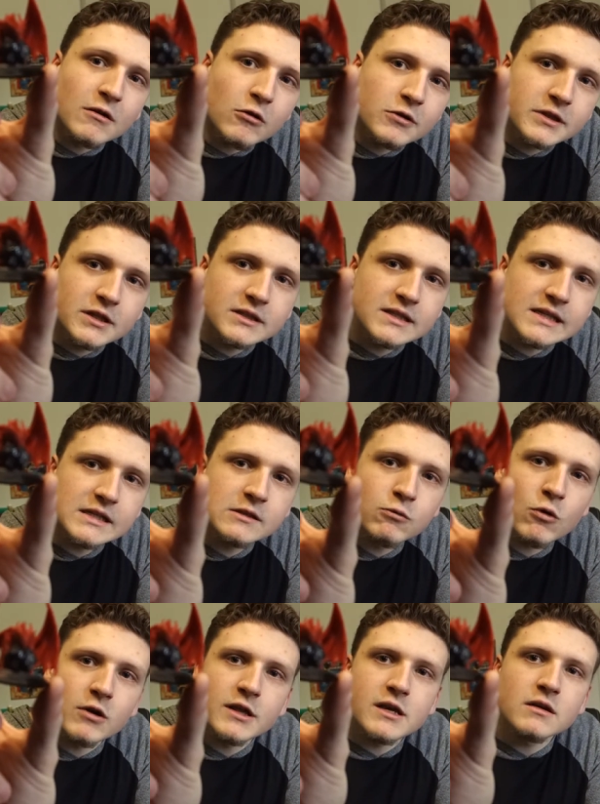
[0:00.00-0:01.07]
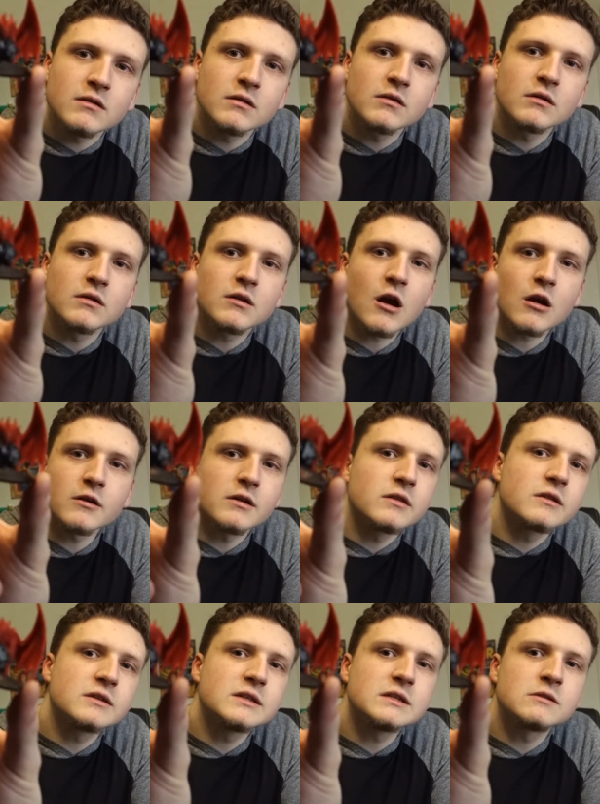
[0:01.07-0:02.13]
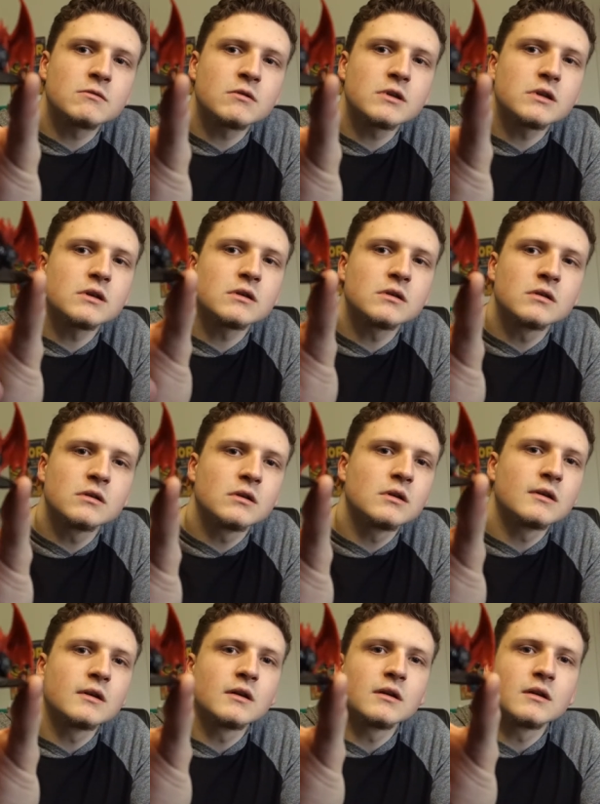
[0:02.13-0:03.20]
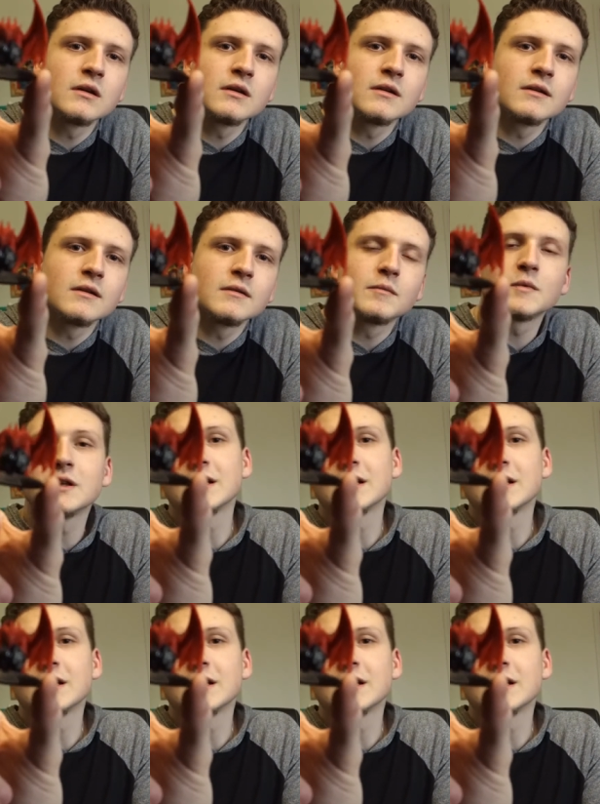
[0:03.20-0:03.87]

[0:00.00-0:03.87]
holding a D20, guarding the D20. Be